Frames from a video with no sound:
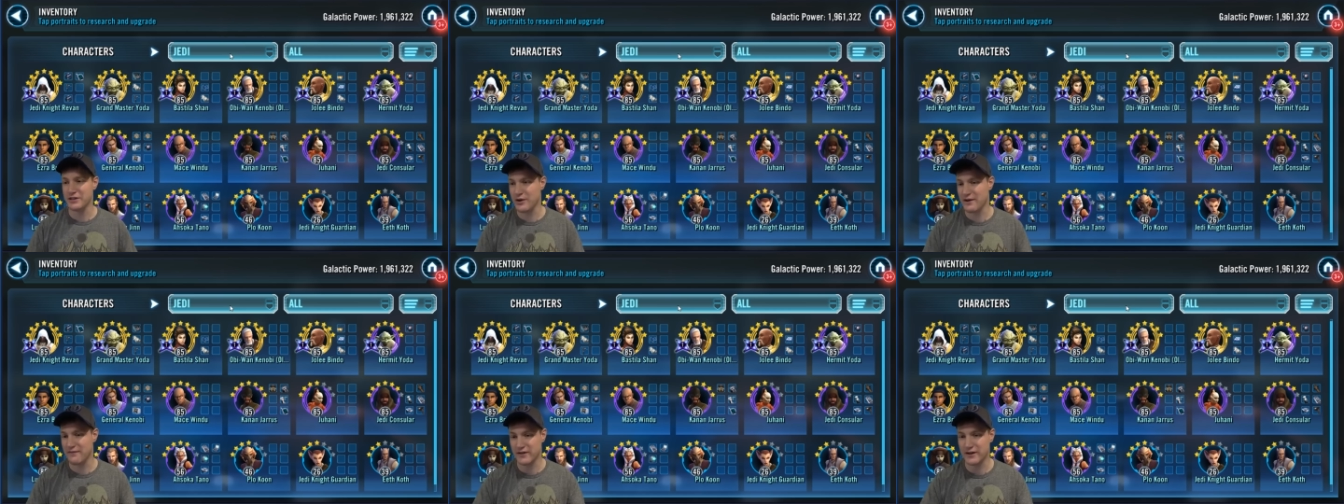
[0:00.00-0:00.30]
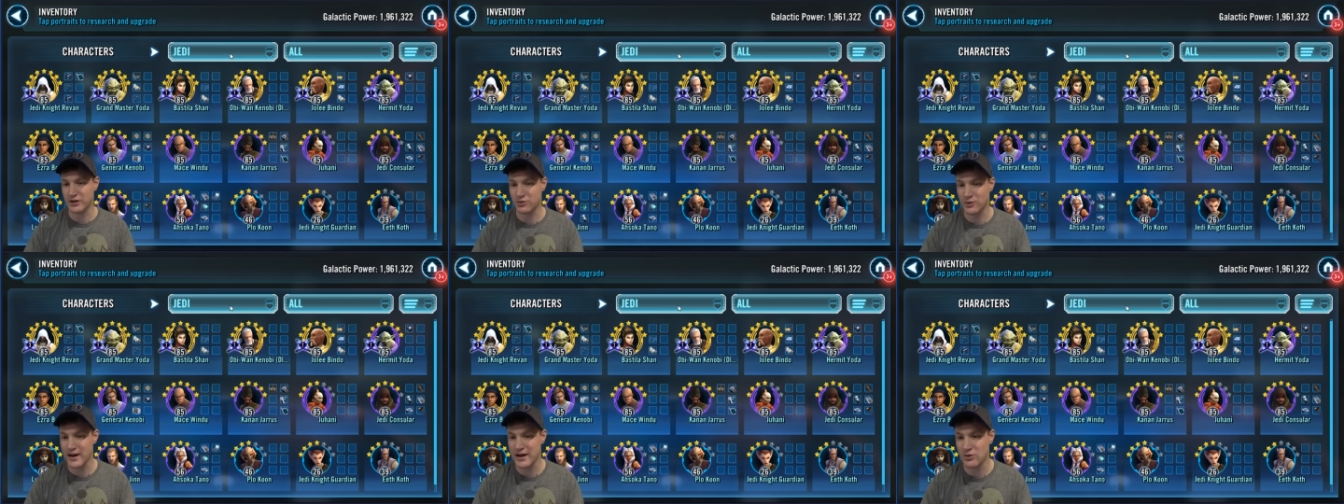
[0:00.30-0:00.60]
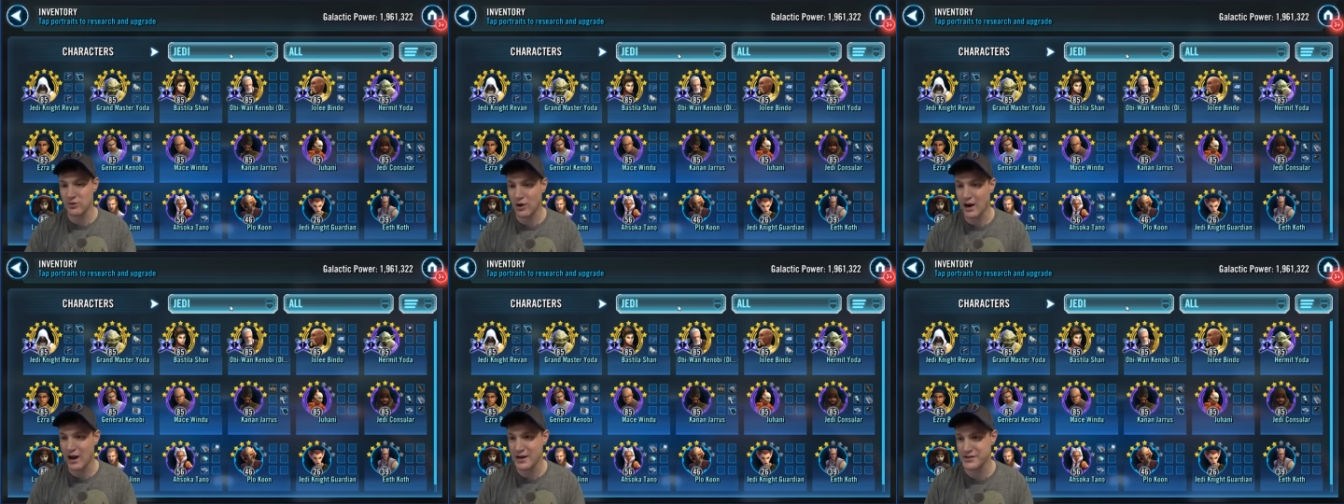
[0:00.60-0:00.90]
You have a
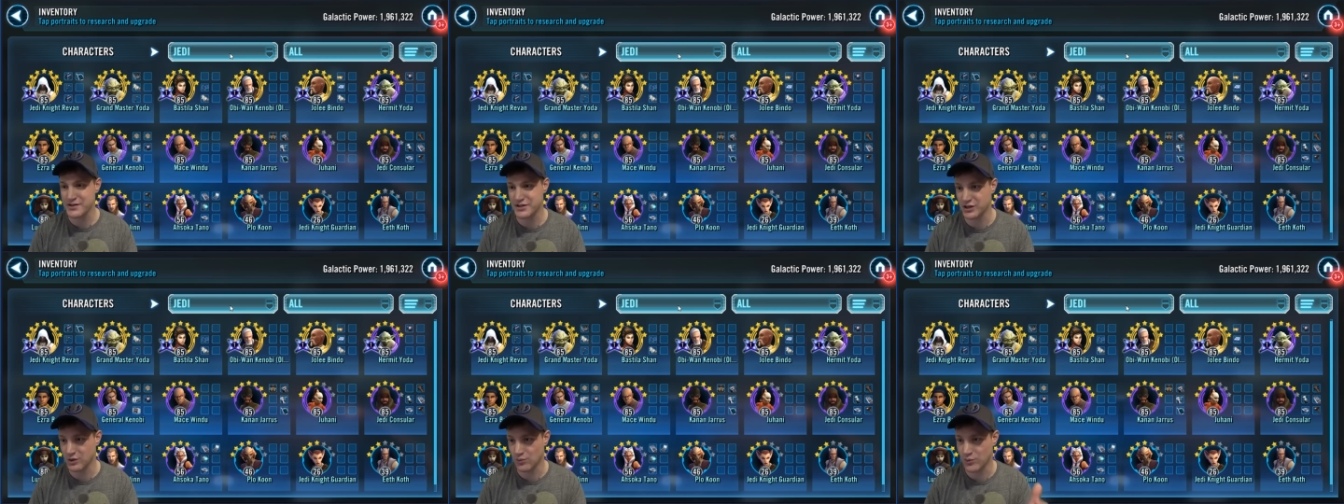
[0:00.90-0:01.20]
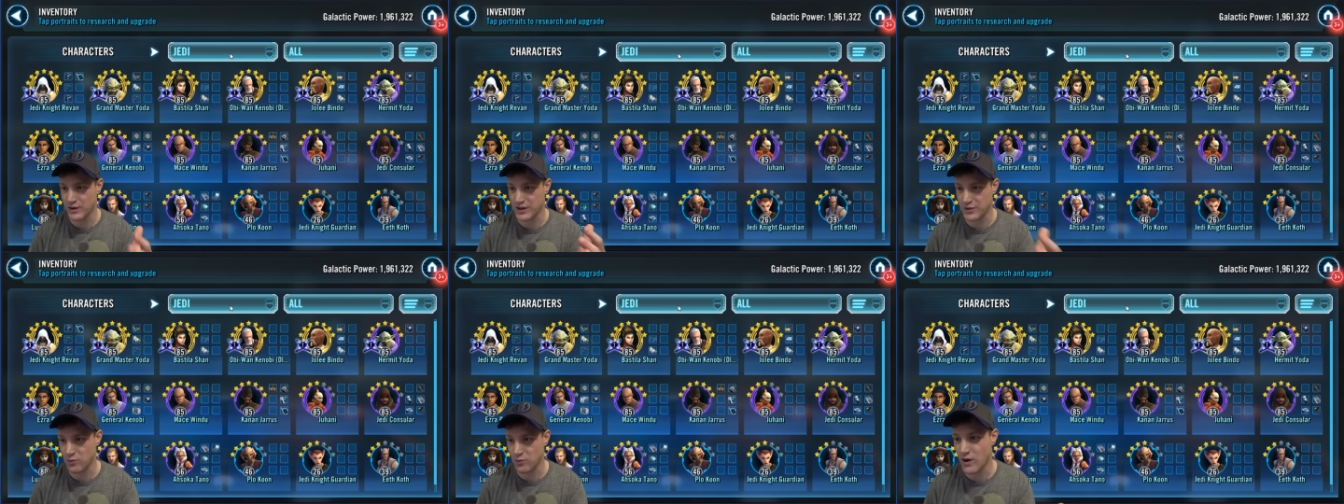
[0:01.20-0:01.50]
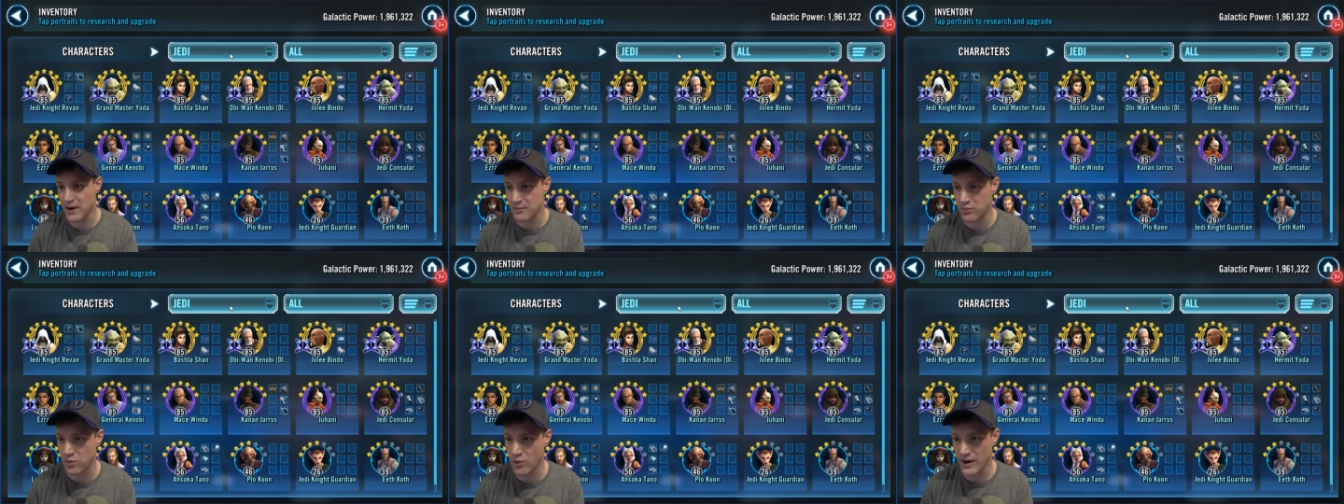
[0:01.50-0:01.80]
great roster with
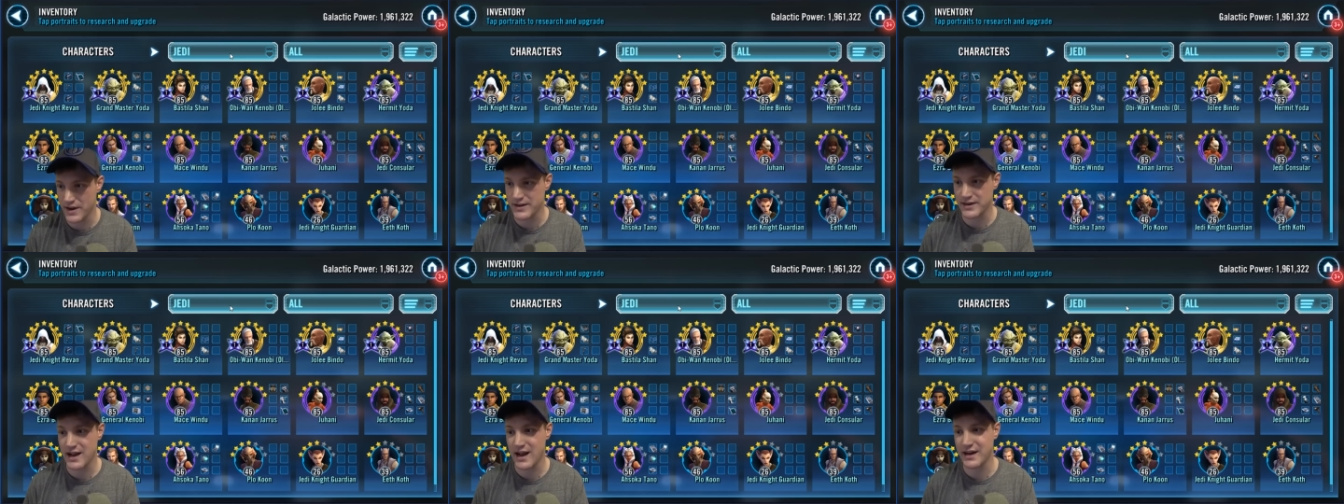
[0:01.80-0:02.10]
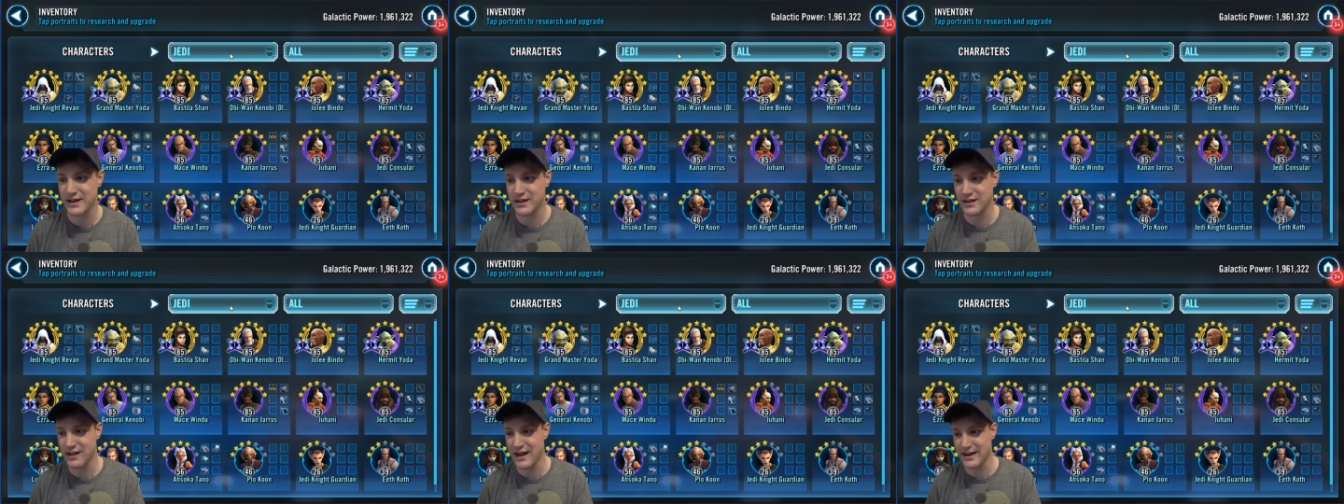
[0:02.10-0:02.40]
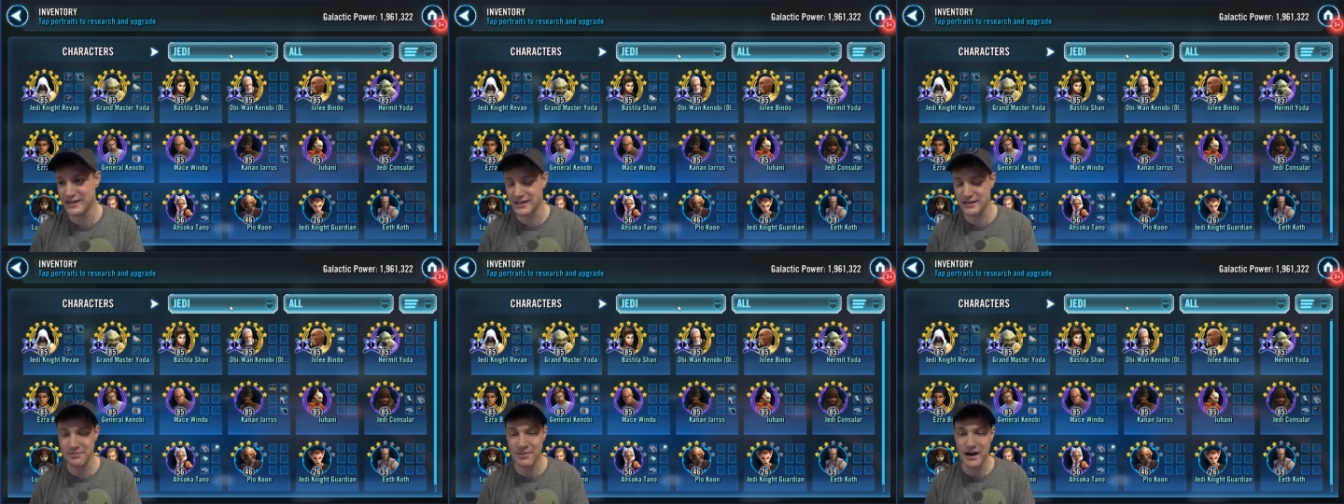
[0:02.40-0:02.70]
1.9
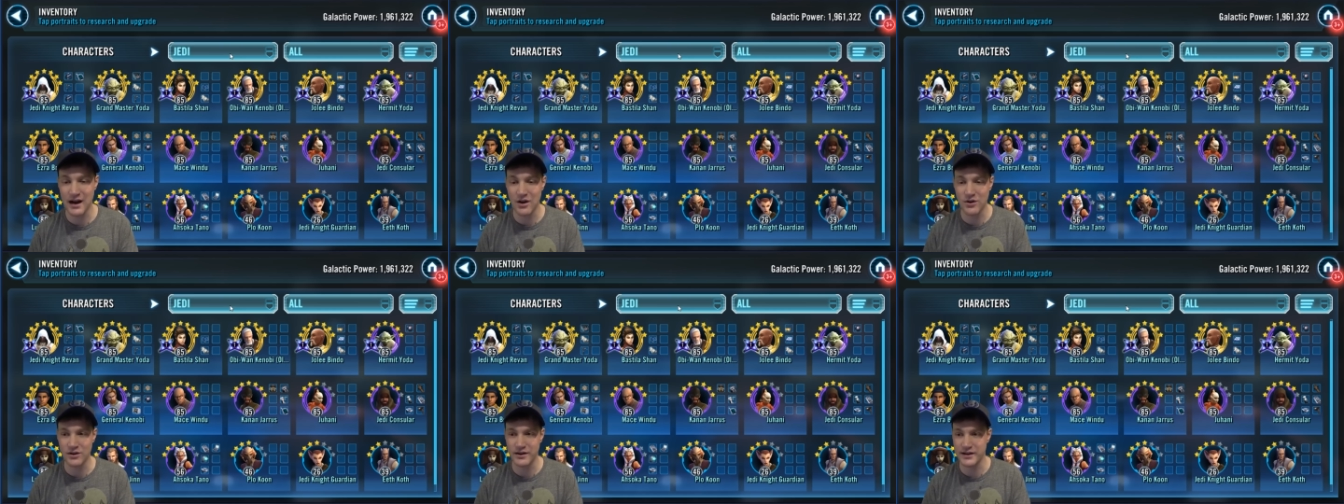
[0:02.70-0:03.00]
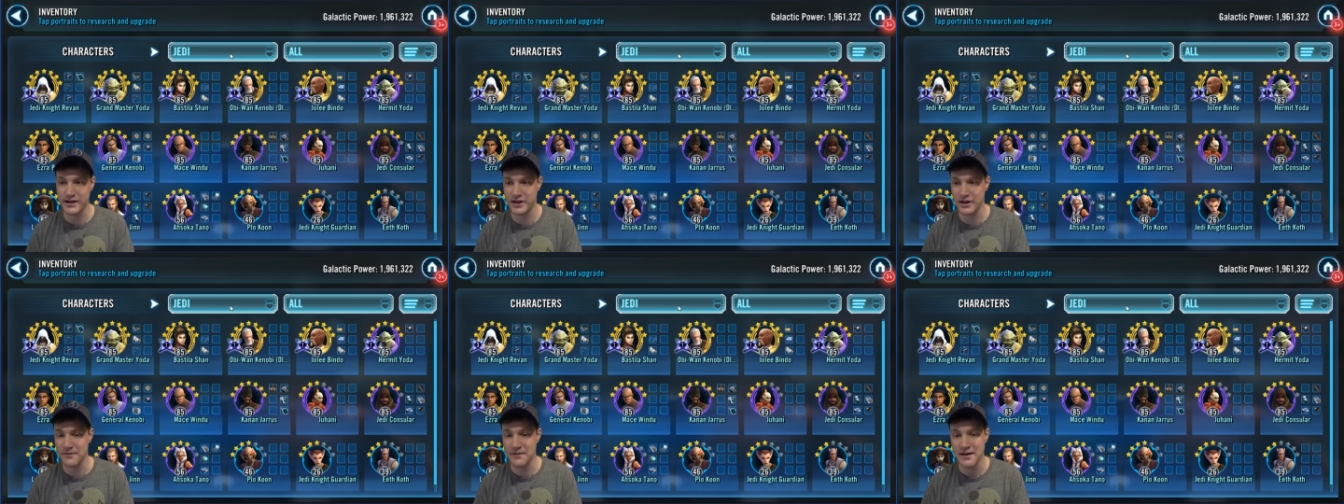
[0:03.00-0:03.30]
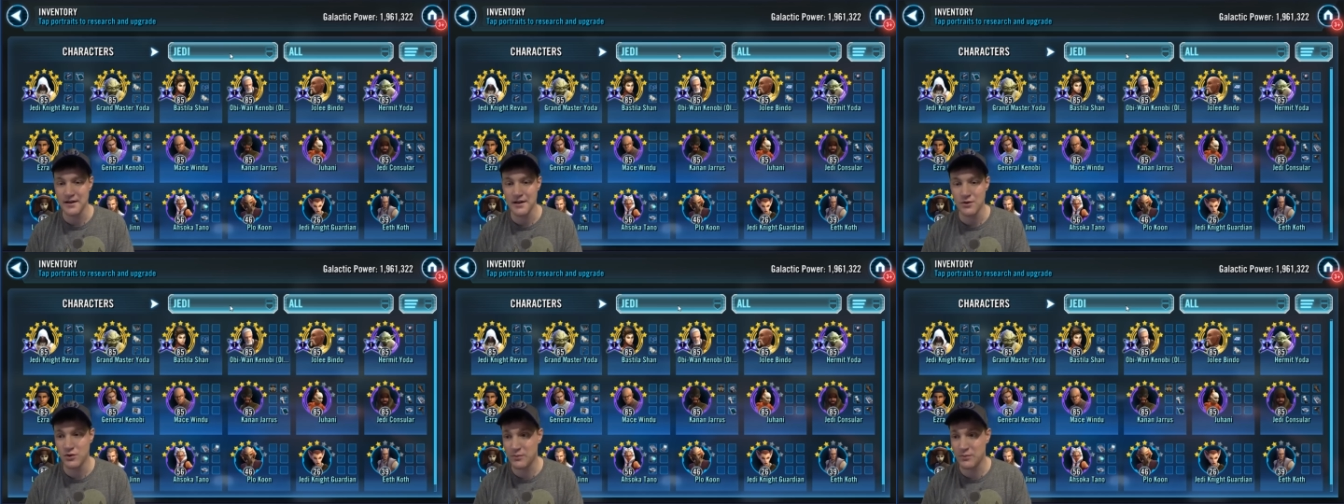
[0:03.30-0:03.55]
galactic power here,